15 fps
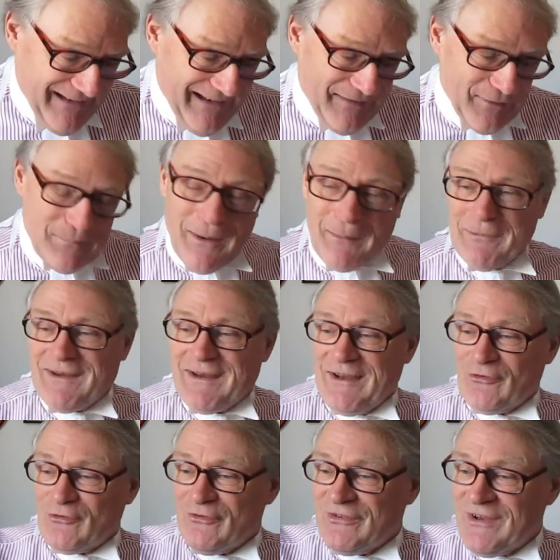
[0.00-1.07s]
The
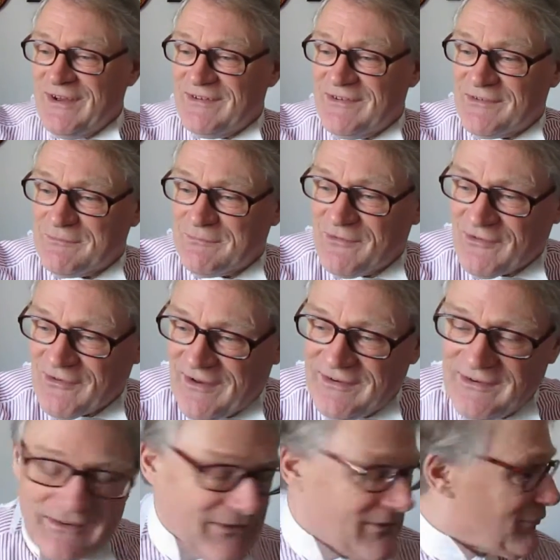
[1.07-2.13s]
publication date is
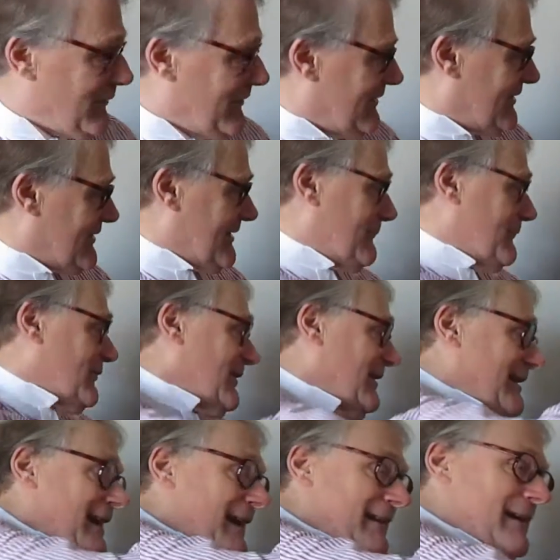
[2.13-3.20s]
cited at 2017.
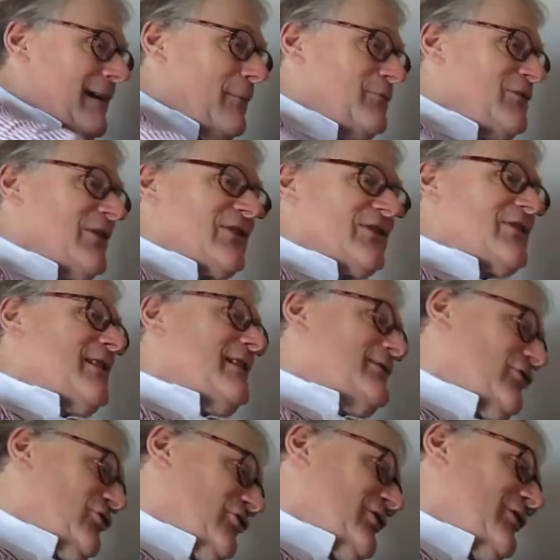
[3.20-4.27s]
Now I'm just going
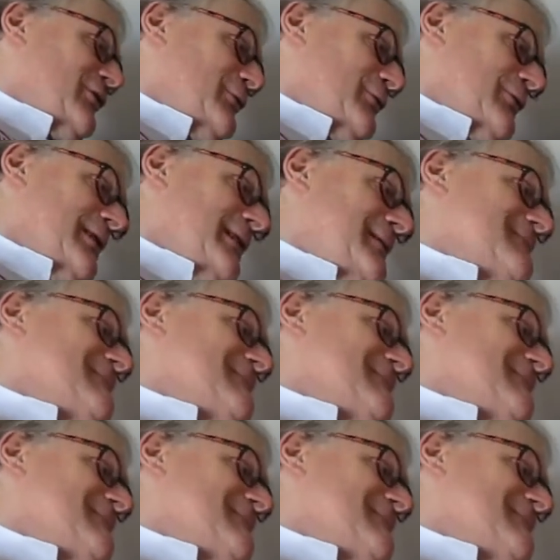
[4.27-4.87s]
to show you the